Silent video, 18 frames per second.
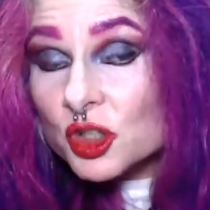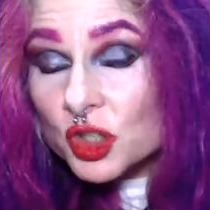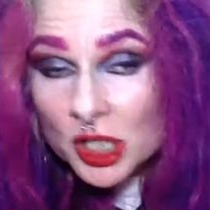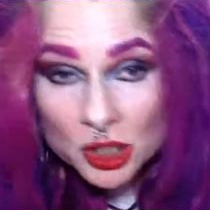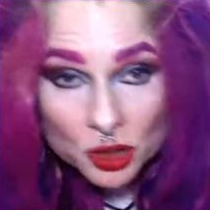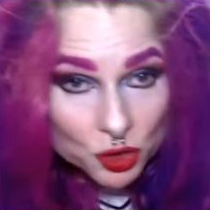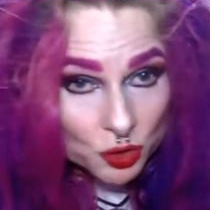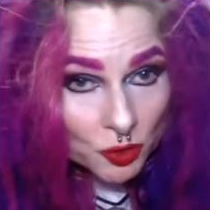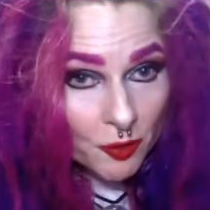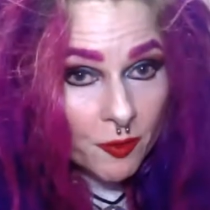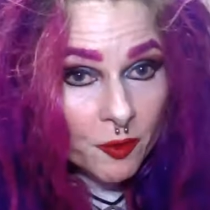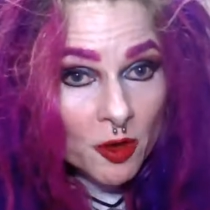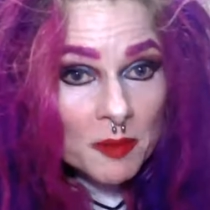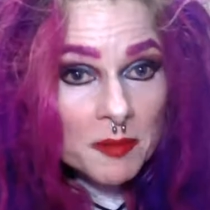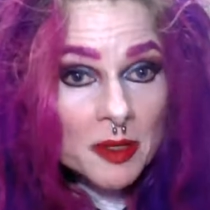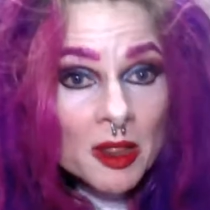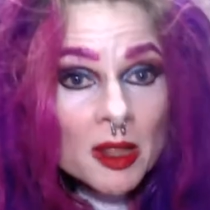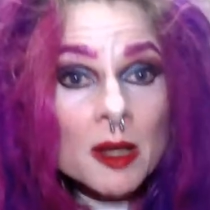changed your
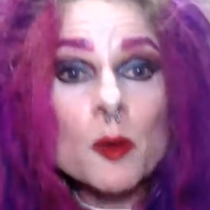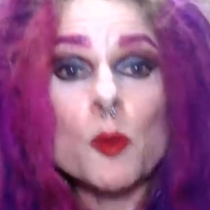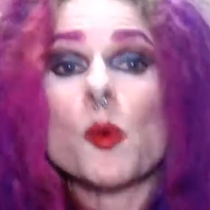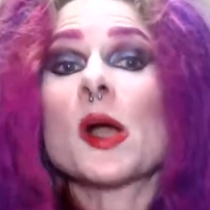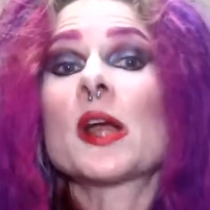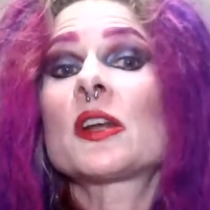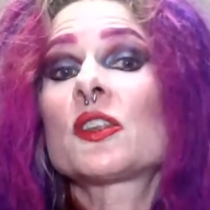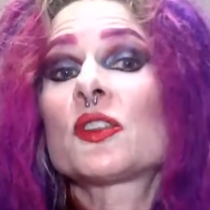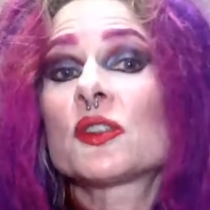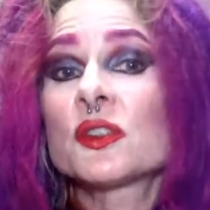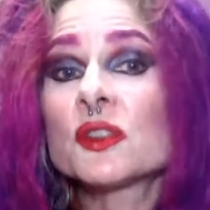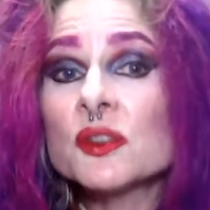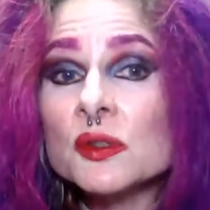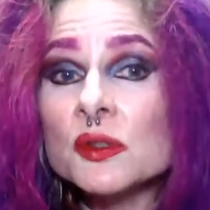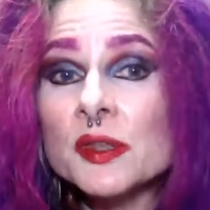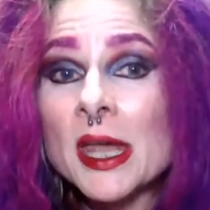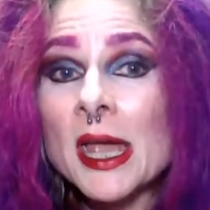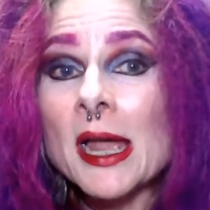formula. Why did
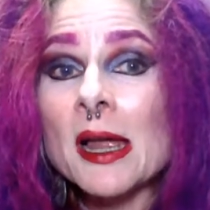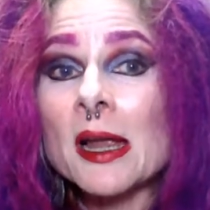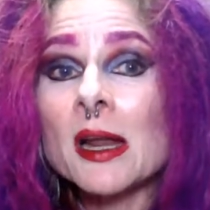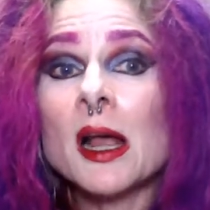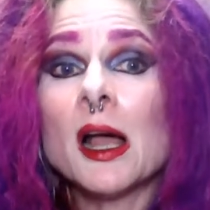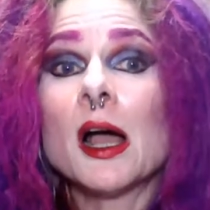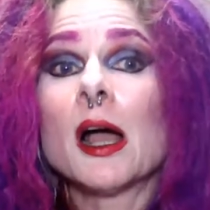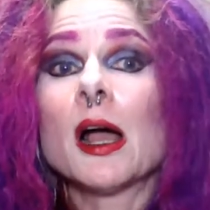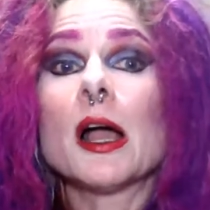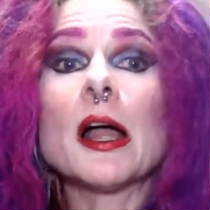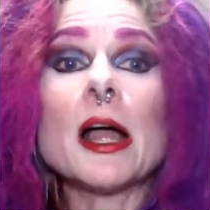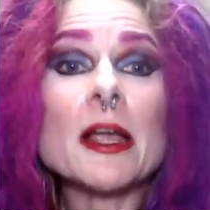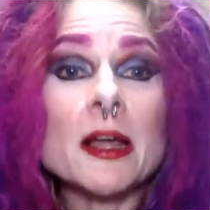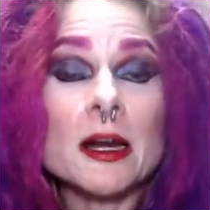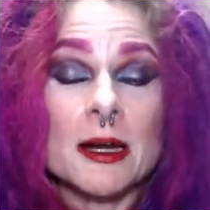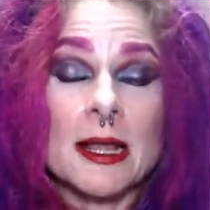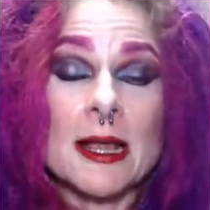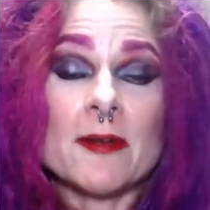you do that? I
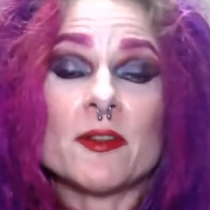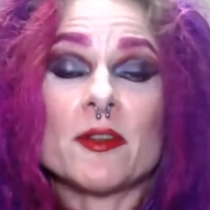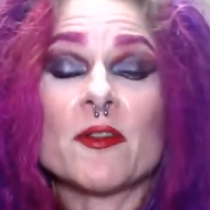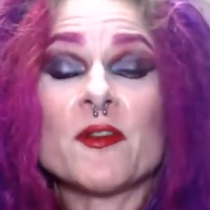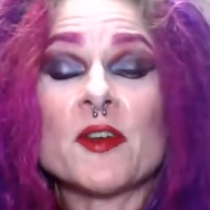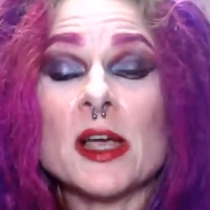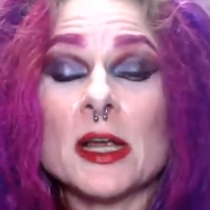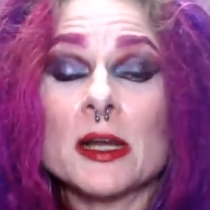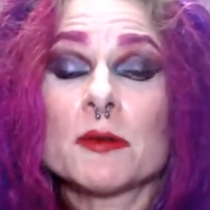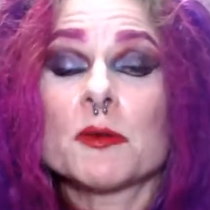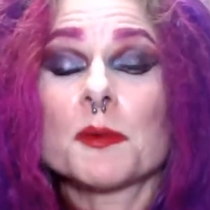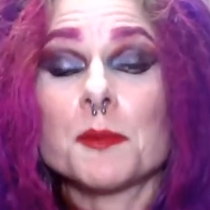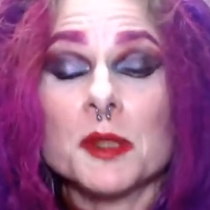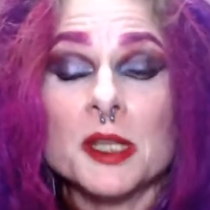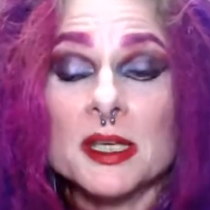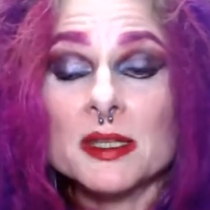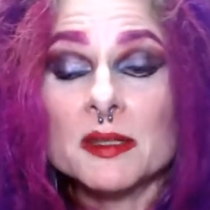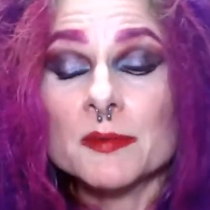gotta have to find a
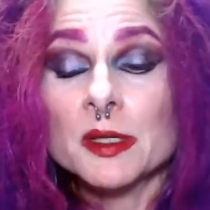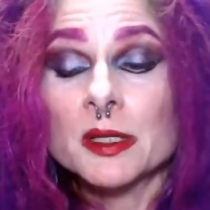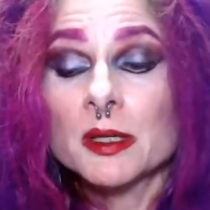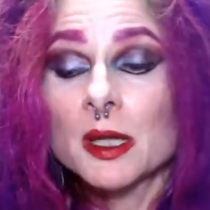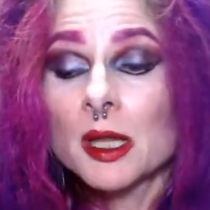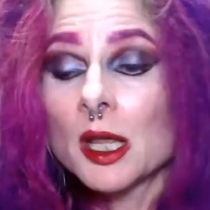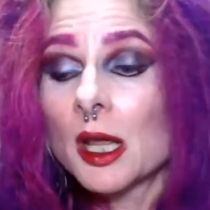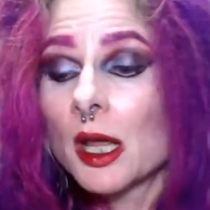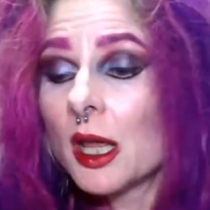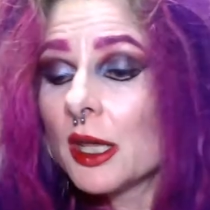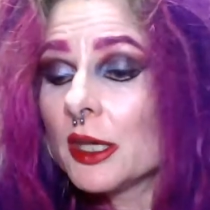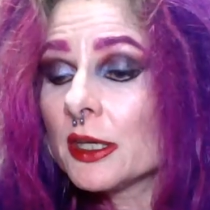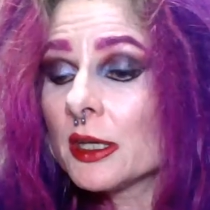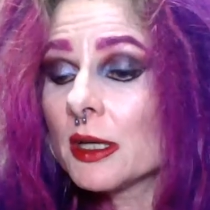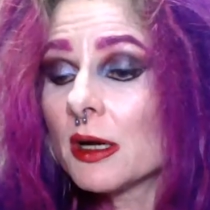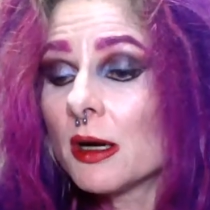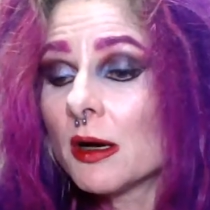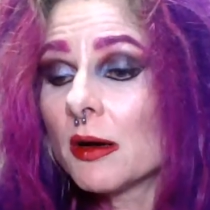replacement,
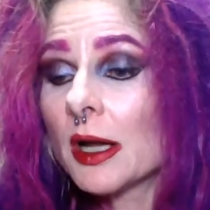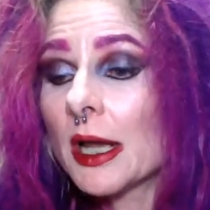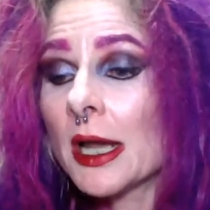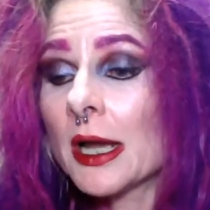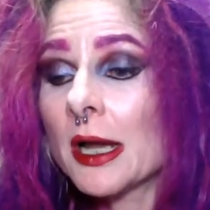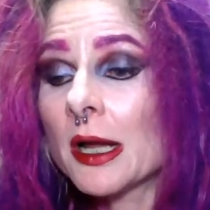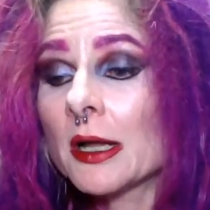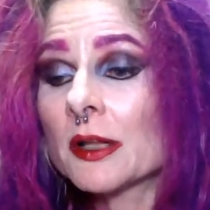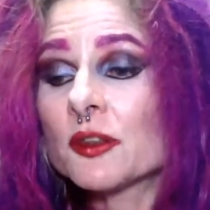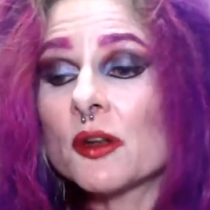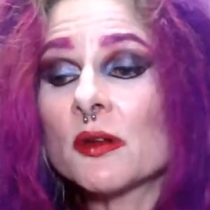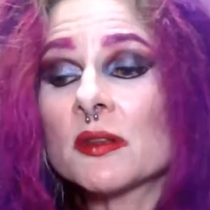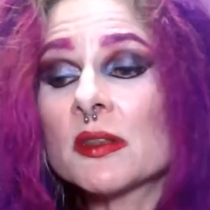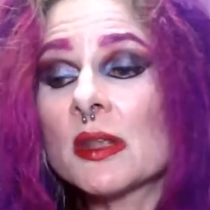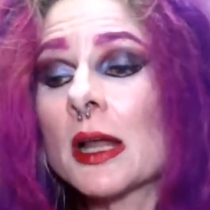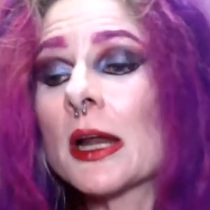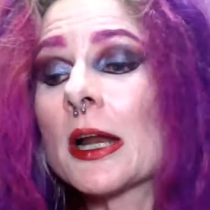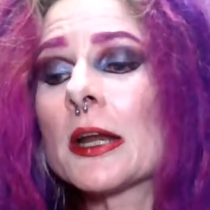you know. And don't
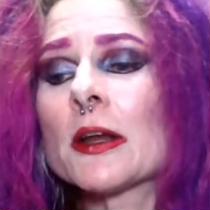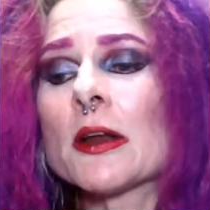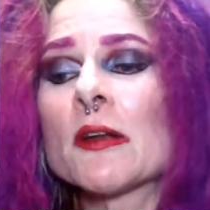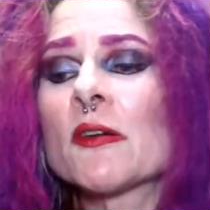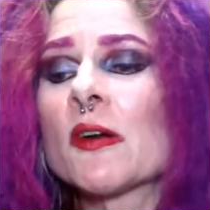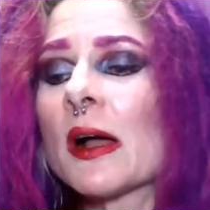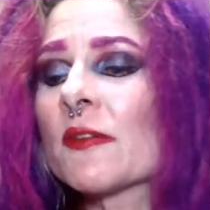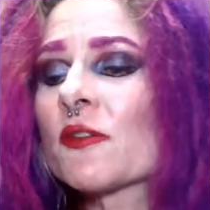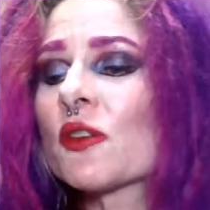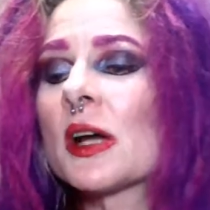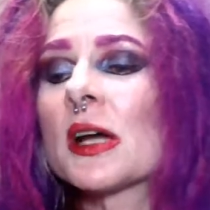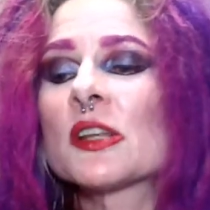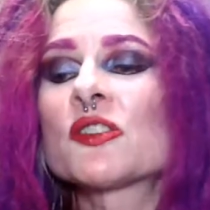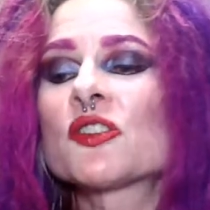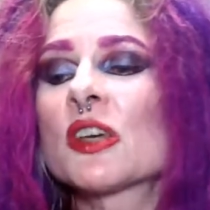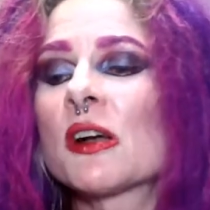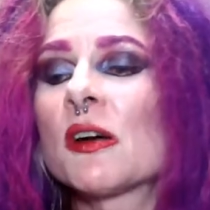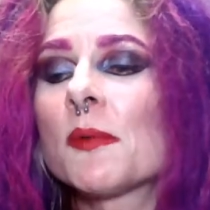I know I
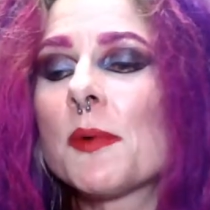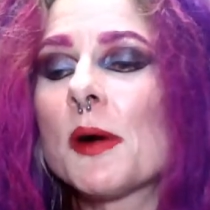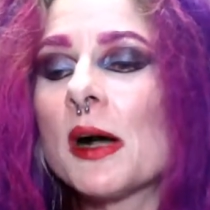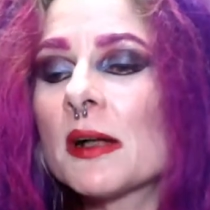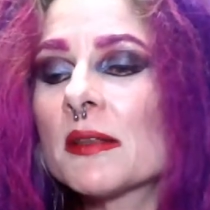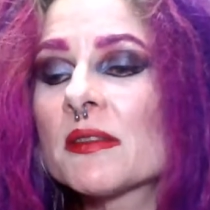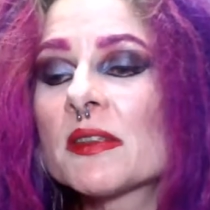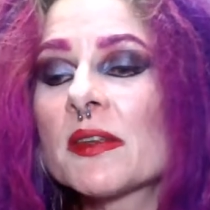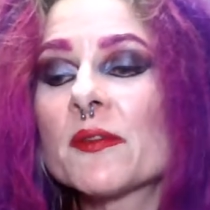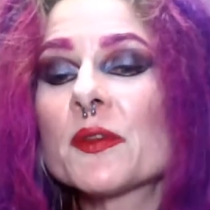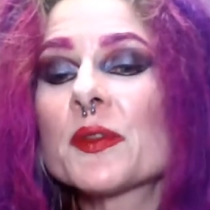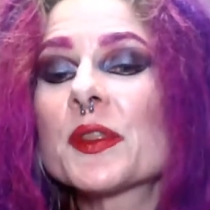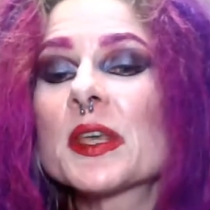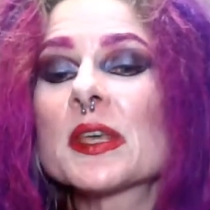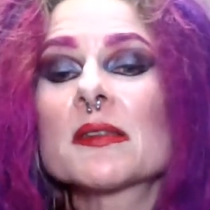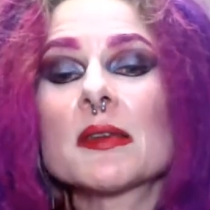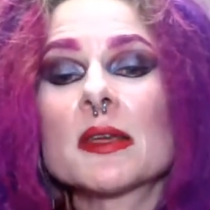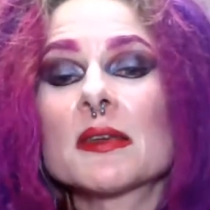tried gel pots, different
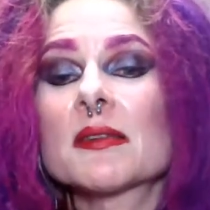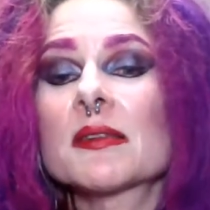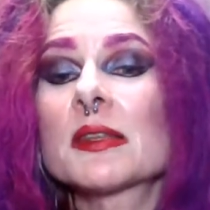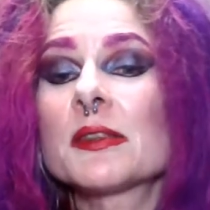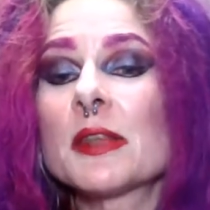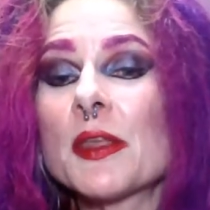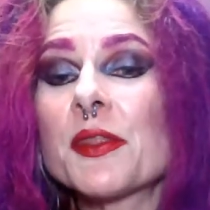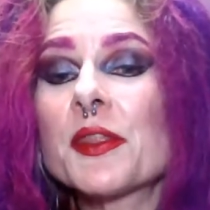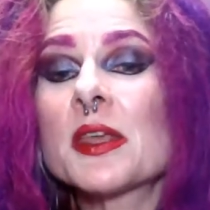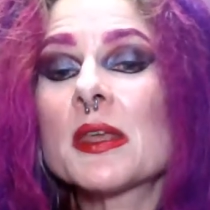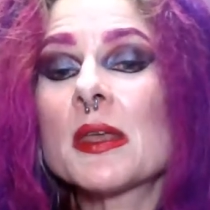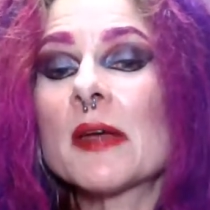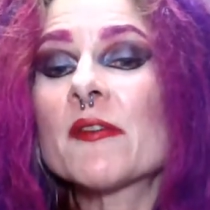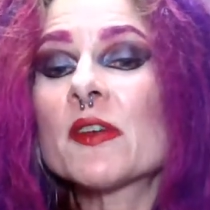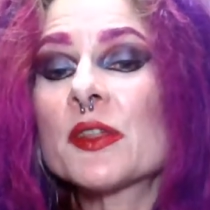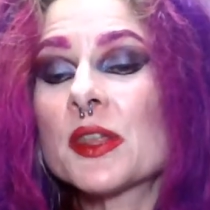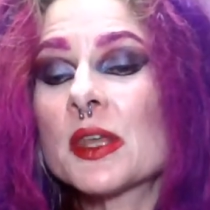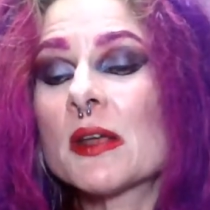things. Like I said, nothing,
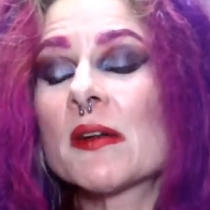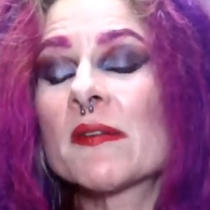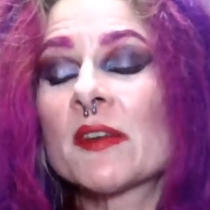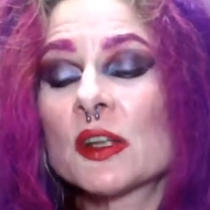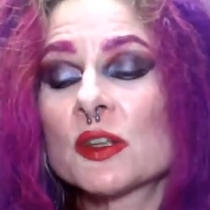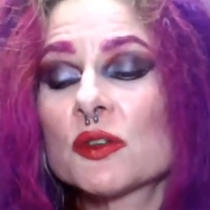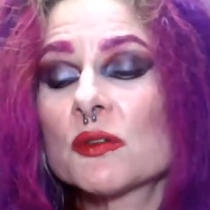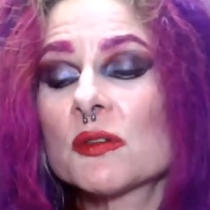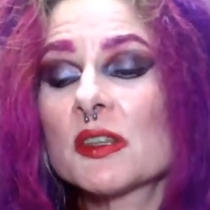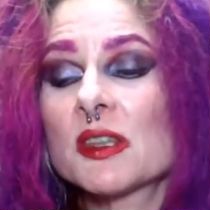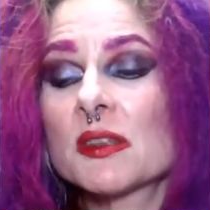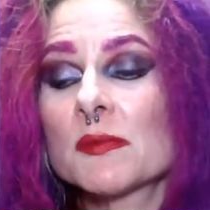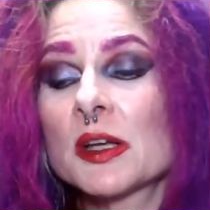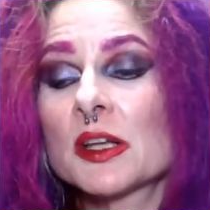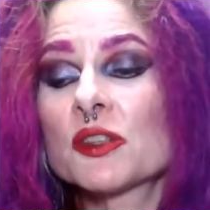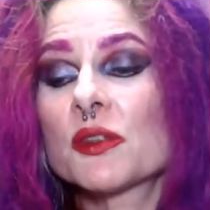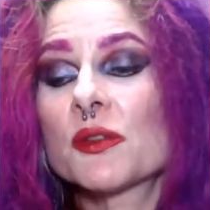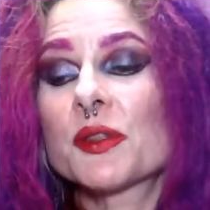everything eventually
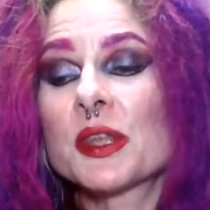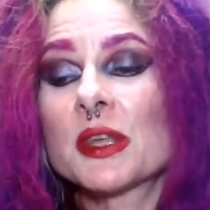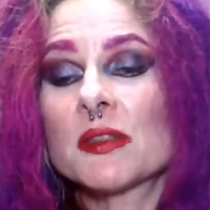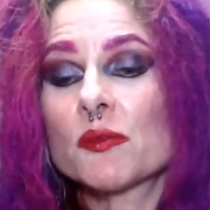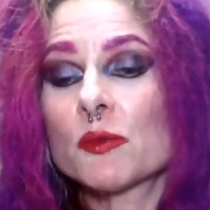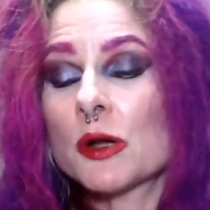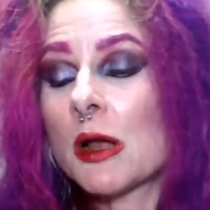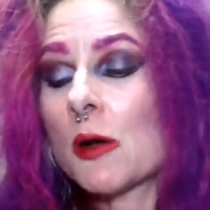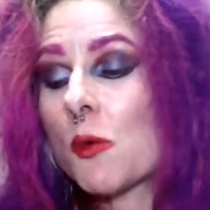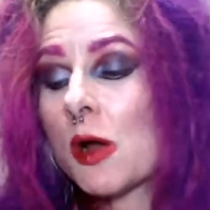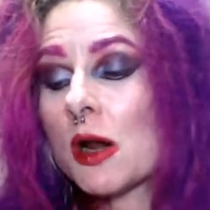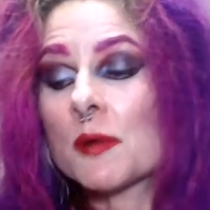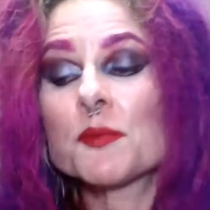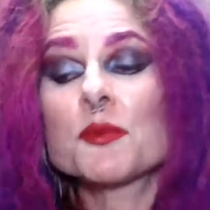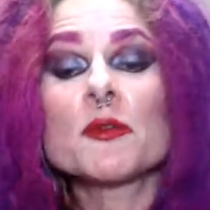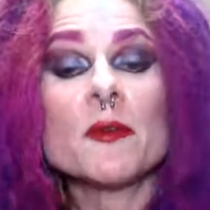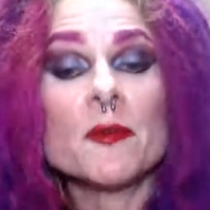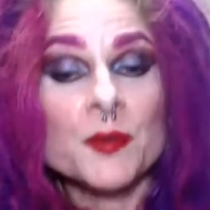smudged and things were not
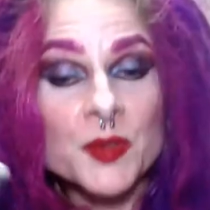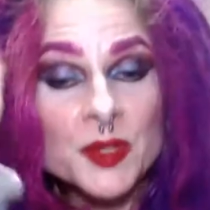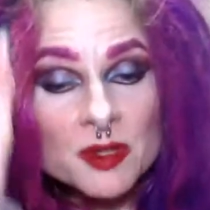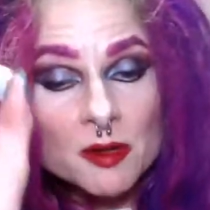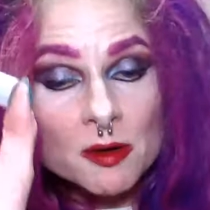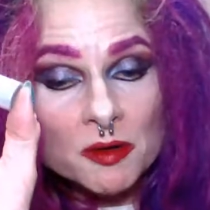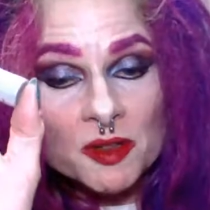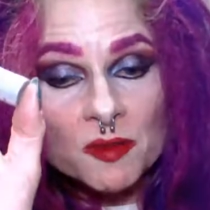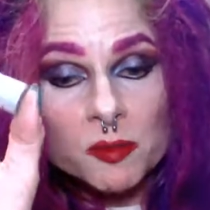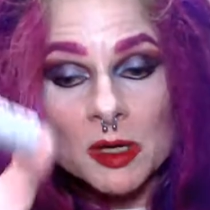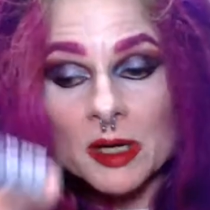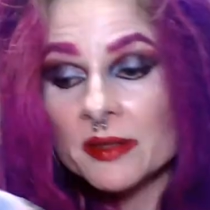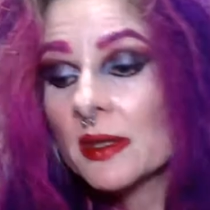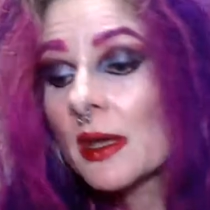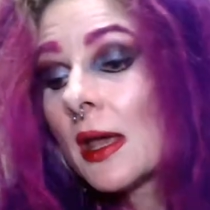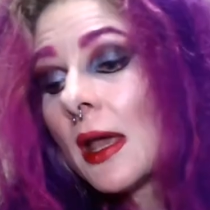waterproof. This always was.